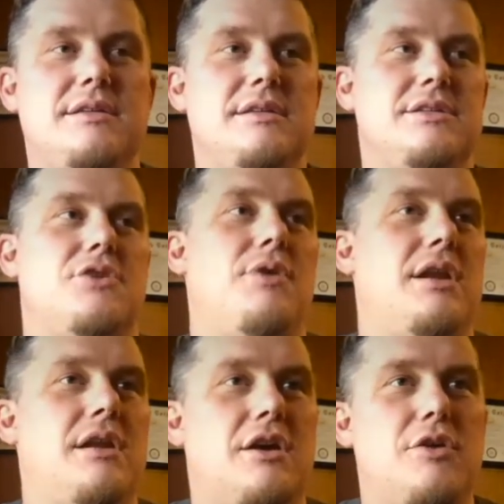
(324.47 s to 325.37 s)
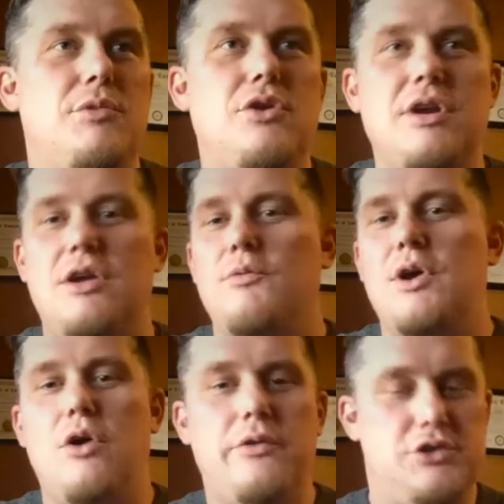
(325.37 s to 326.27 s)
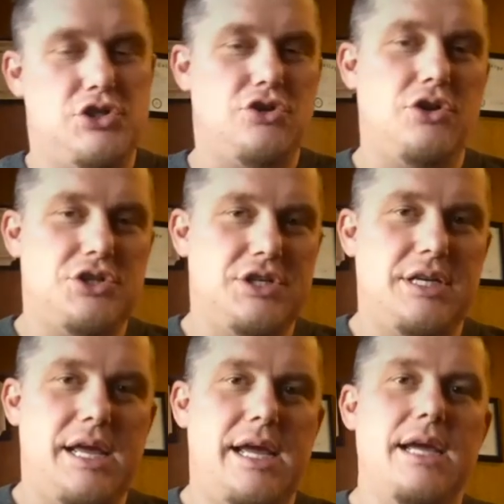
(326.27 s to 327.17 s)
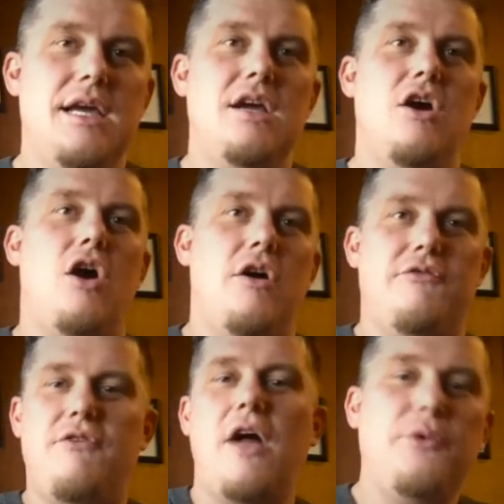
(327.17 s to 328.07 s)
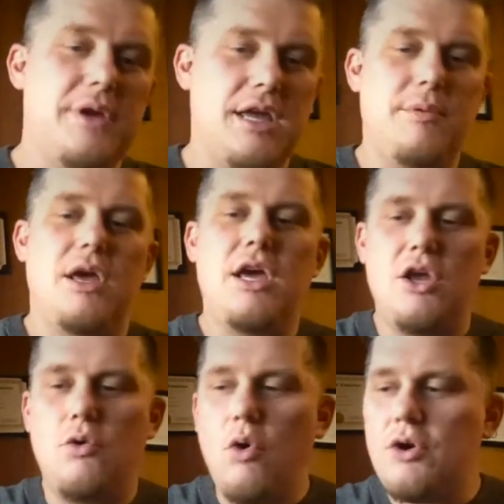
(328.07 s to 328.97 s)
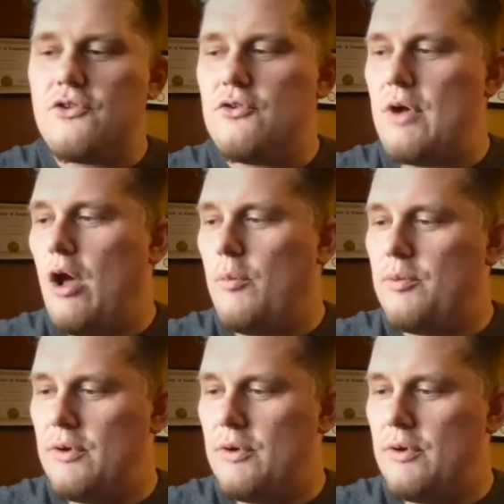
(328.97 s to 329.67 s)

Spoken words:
He's created a community we call the church today, following him in order to help